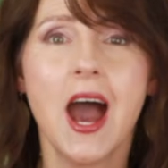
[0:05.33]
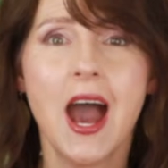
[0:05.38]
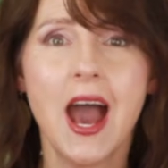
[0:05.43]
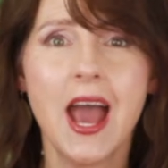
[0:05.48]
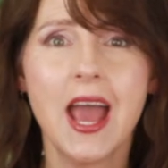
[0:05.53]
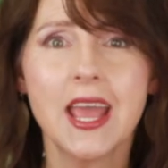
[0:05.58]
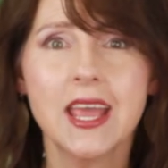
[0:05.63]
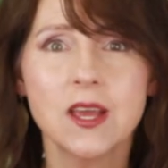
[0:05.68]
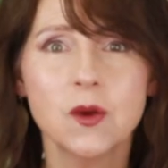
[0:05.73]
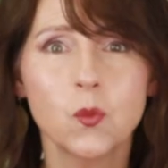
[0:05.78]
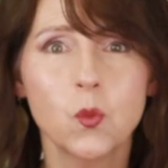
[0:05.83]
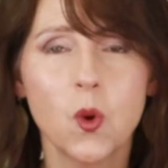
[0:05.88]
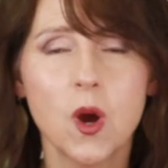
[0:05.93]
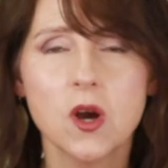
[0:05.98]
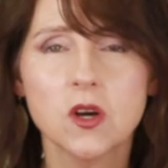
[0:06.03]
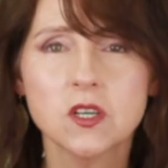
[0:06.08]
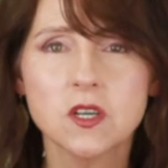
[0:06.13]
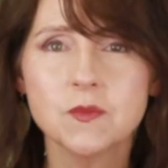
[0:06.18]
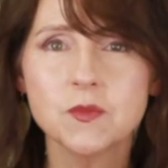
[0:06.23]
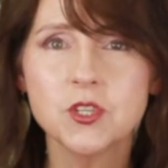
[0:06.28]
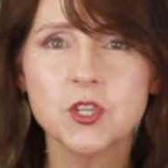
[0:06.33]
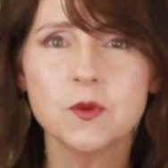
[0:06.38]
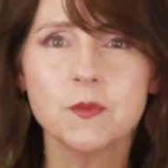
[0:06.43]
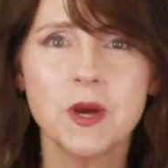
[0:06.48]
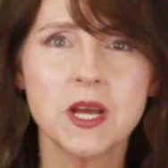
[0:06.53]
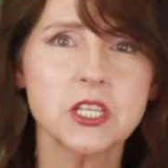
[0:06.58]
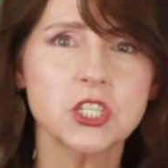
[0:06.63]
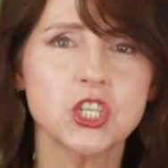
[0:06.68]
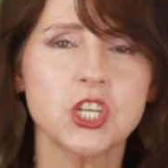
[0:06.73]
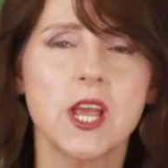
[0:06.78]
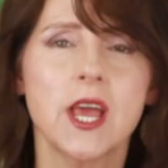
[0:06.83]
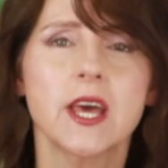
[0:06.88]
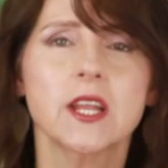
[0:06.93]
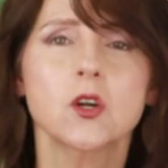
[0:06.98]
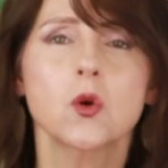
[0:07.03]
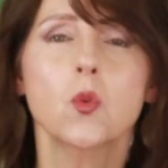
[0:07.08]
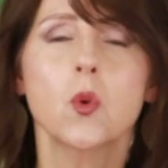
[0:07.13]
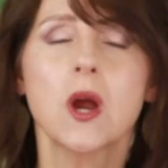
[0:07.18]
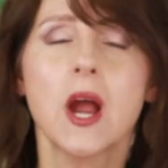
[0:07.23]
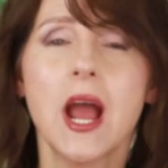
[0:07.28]
Hi, and welcome to my
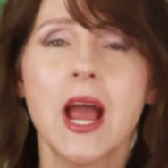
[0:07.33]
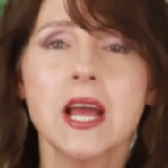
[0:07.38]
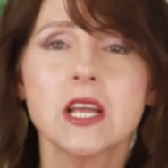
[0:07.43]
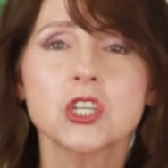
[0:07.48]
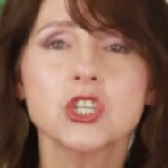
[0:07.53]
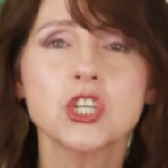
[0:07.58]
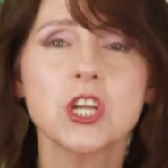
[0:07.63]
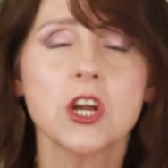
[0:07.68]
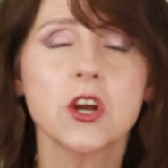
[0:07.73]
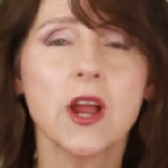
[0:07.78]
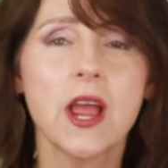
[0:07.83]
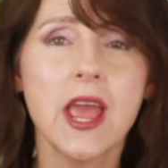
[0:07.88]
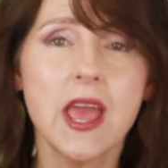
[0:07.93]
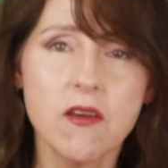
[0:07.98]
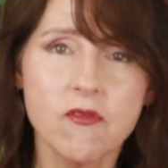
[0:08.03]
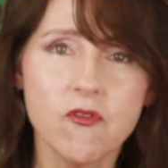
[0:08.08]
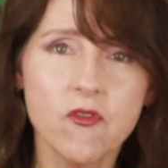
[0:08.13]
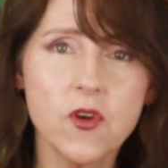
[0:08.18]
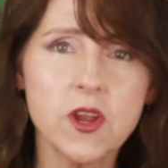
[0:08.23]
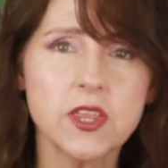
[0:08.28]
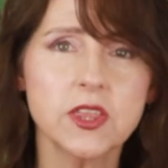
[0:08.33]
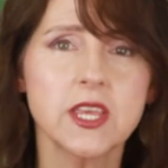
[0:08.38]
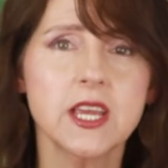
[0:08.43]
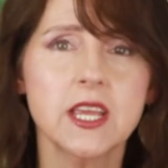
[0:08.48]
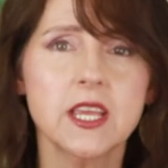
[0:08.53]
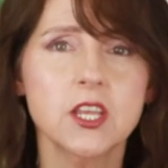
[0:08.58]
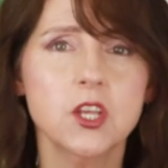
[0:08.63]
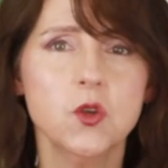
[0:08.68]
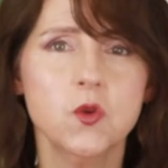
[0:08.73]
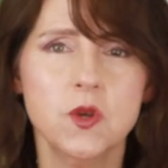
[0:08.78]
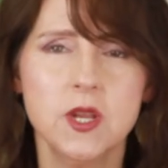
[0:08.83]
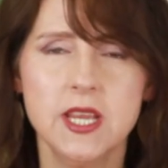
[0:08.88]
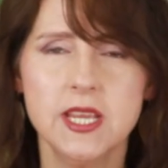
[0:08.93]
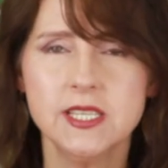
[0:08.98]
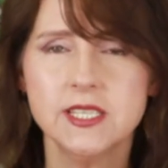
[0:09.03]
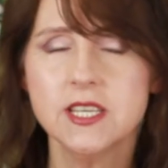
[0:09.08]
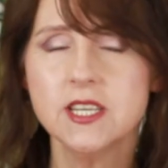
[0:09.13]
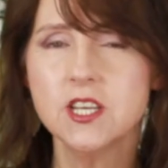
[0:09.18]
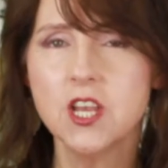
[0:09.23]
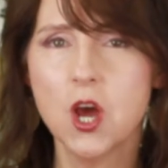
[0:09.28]
channel where I share everything you
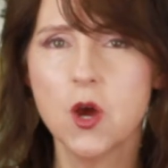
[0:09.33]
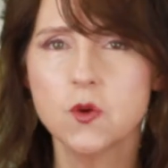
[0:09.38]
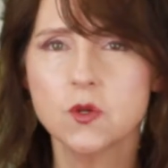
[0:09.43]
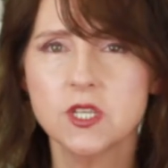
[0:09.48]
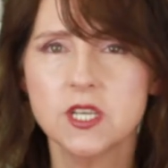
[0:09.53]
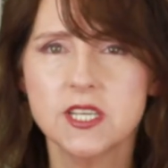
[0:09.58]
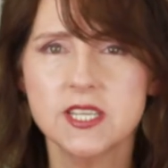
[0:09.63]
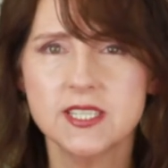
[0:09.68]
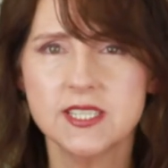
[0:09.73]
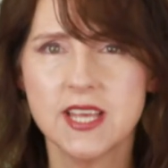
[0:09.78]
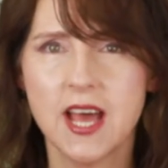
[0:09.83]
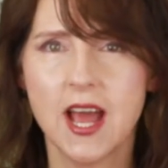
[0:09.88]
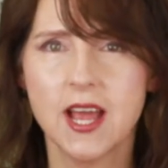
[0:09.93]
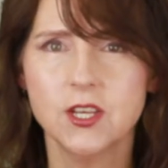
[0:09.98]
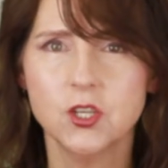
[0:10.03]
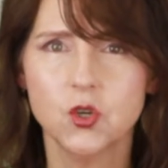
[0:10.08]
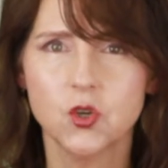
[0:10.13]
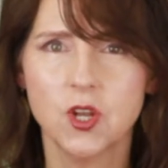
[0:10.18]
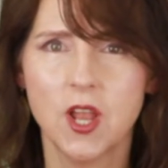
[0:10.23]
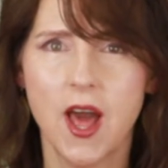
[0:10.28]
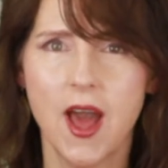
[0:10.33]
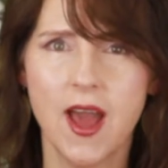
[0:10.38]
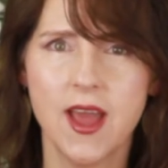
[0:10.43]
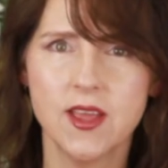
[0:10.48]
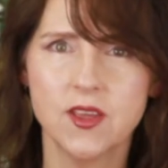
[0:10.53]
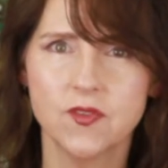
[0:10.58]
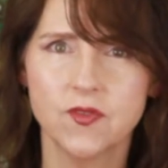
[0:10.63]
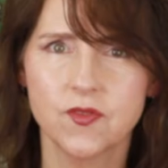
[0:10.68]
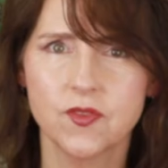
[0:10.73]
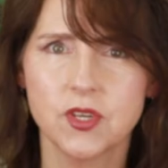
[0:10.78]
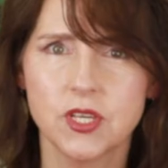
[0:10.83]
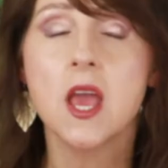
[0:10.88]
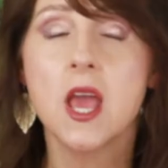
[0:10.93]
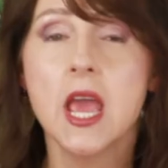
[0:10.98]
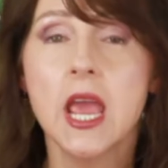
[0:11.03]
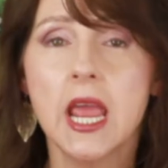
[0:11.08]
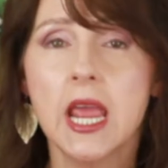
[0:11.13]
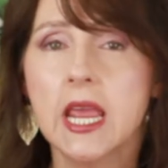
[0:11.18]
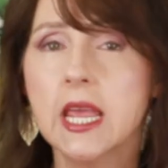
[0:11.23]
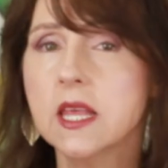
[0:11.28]
need to know to design your life.
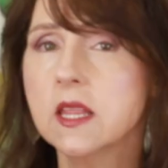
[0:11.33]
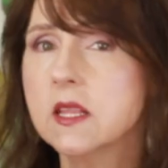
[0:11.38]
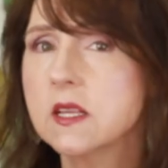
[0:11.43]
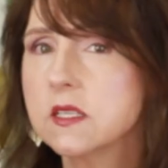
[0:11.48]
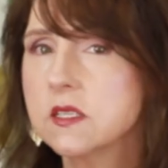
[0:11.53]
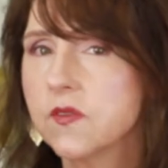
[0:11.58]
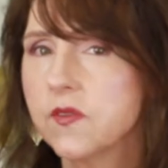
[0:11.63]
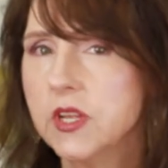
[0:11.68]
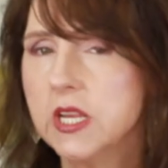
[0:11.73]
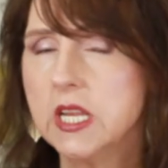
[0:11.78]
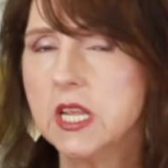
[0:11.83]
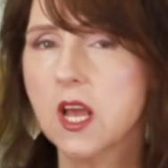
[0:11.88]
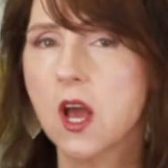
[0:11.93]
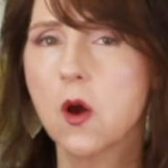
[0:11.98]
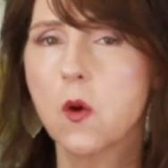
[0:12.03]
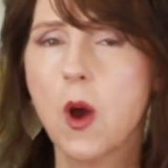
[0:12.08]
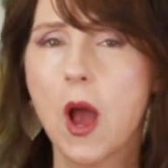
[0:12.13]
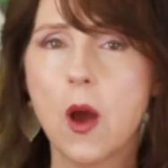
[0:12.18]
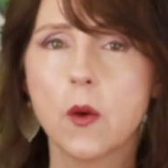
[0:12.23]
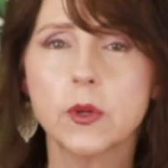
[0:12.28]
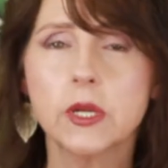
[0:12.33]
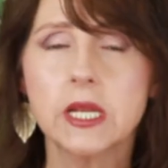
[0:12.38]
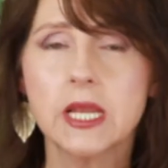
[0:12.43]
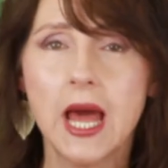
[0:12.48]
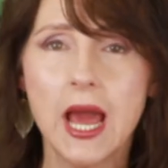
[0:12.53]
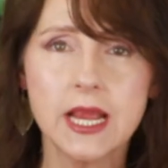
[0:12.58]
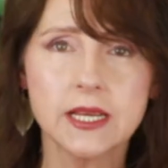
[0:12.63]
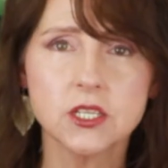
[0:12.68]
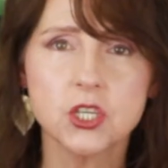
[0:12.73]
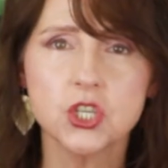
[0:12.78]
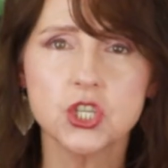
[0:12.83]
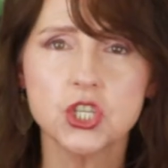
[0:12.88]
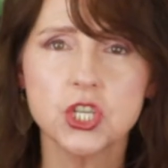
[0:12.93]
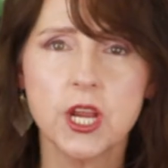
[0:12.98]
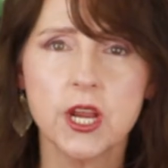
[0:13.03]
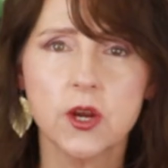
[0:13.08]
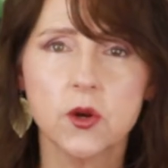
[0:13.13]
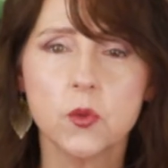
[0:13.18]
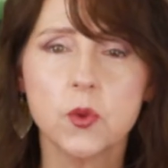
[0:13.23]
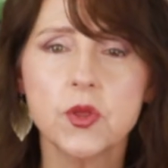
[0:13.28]
In this video, I would like to
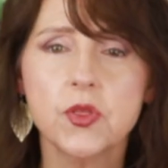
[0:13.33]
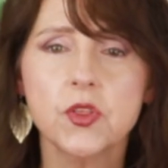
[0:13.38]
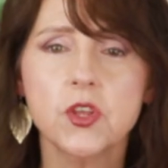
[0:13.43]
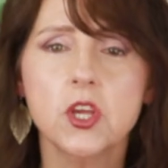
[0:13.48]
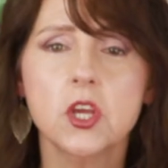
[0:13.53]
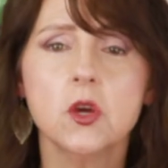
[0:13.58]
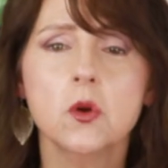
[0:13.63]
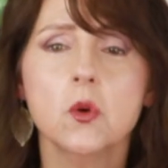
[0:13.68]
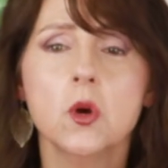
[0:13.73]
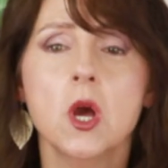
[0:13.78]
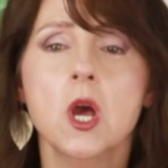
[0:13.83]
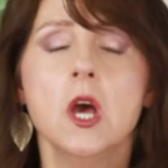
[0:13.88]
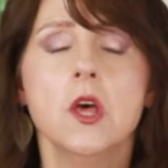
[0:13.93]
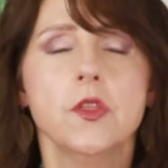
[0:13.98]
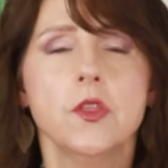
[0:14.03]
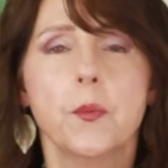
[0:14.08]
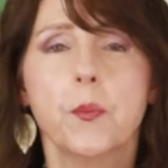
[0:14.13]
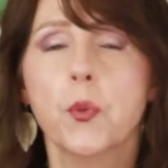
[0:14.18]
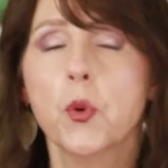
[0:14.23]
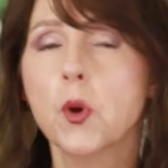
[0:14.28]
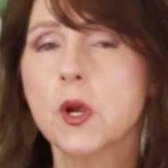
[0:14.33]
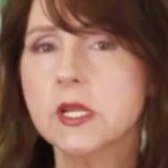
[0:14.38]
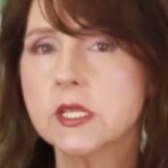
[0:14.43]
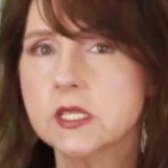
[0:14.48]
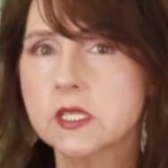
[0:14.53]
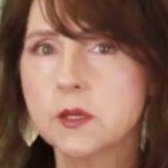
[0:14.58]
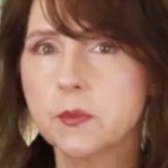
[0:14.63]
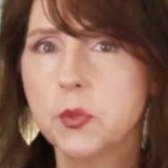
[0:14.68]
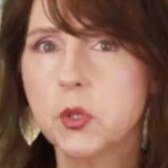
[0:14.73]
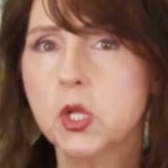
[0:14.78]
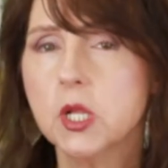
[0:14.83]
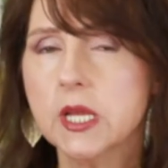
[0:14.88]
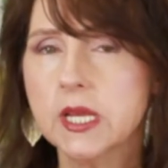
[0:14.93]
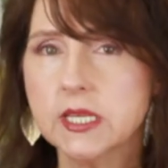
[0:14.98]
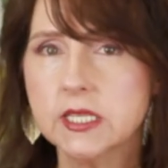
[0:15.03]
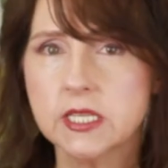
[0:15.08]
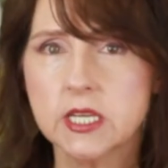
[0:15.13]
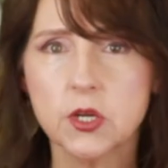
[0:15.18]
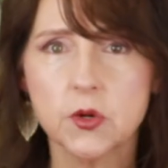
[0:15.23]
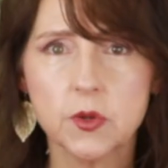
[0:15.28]
share with you the principal
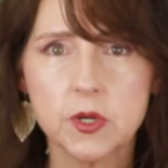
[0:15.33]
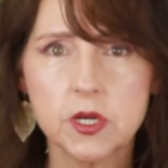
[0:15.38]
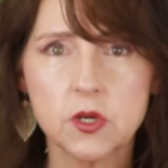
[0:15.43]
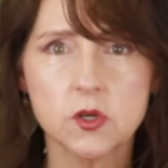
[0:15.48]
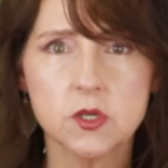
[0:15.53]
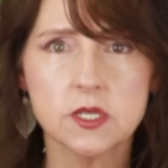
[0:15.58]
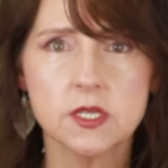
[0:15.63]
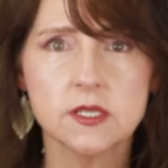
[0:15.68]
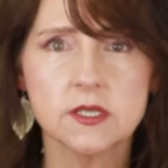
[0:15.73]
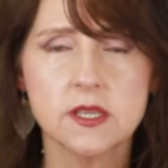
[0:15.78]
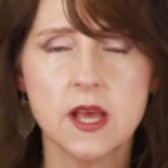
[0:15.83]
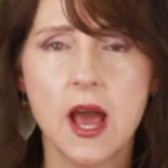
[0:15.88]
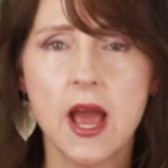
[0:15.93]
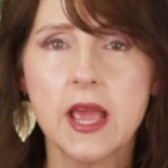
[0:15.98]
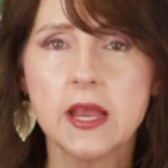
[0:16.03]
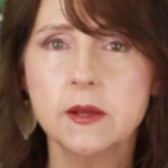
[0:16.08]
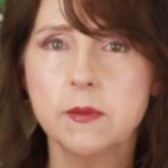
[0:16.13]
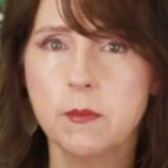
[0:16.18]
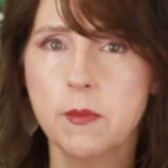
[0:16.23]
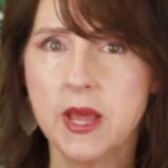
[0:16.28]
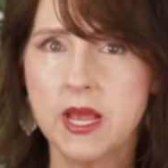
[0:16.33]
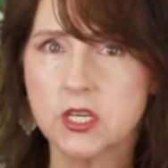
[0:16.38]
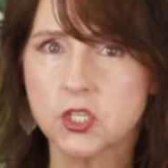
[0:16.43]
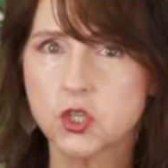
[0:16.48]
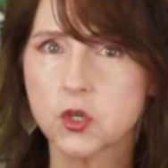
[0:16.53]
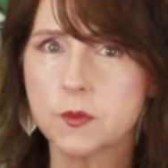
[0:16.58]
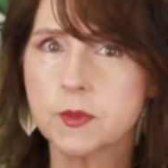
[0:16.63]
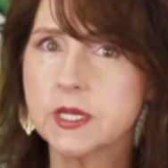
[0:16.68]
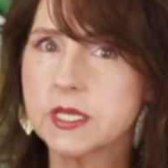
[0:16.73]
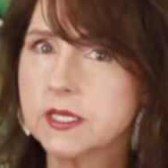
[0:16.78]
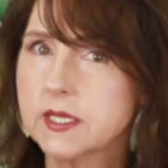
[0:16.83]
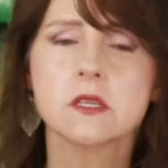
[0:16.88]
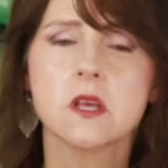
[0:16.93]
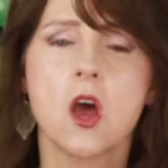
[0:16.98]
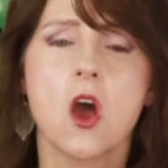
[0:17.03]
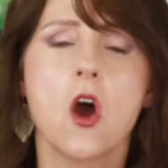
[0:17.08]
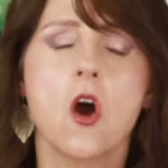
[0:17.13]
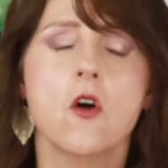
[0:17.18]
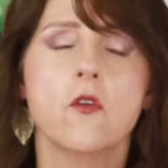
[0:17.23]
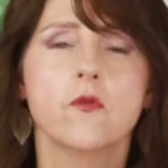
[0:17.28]
interior design measurements
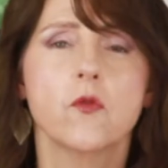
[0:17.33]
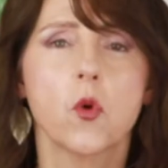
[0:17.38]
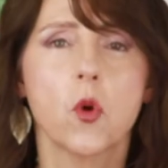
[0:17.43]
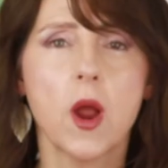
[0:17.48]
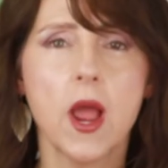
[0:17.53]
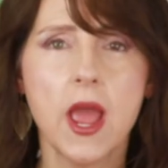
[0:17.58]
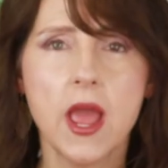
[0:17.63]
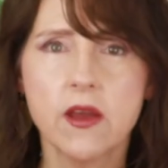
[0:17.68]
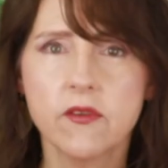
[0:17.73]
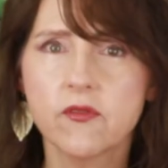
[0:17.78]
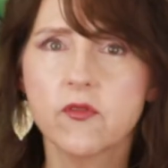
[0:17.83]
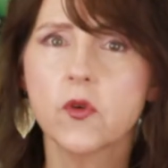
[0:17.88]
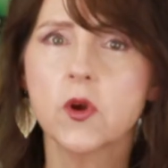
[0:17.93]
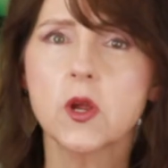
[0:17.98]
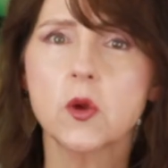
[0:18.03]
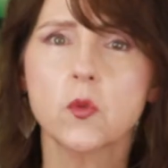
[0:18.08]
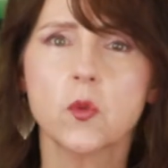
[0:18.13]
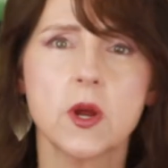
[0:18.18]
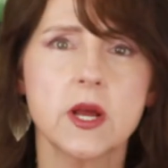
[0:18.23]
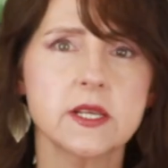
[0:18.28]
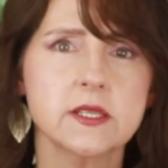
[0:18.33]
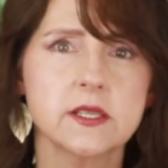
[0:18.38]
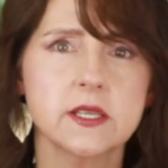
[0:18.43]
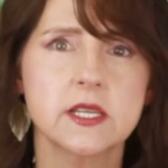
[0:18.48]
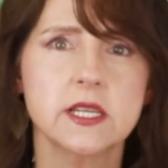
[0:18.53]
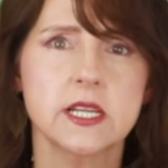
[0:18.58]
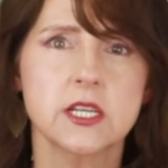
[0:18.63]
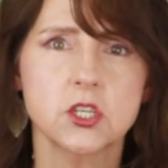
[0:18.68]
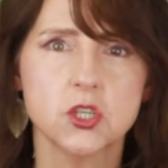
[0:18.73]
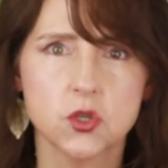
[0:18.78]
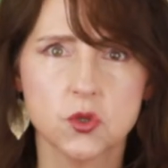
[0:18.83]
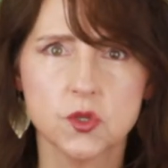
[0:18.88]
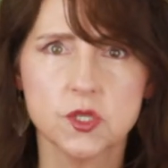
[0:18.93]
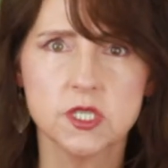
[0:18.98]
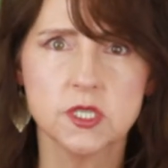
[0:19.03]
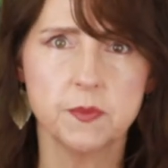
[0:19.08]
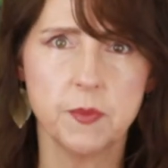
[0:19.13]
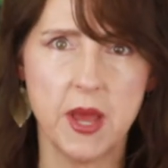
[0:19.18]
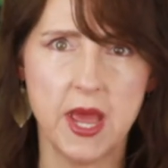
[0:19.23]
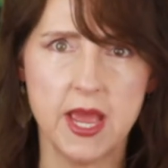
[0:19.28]
for every residential
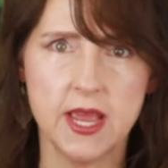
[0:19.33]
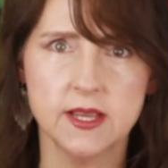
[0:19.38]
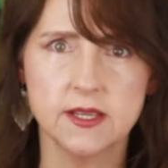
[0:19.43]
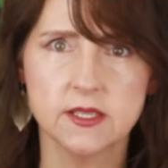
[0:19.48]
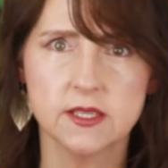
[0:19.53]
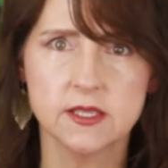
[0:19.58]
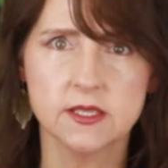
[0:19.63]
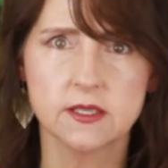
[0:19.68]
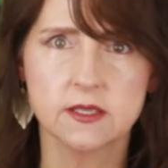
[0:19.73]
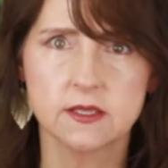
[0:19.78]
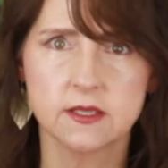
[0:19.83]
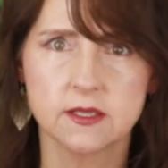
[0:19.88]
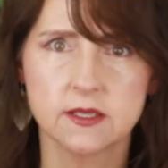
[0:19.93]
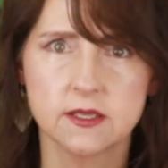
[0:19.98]
space.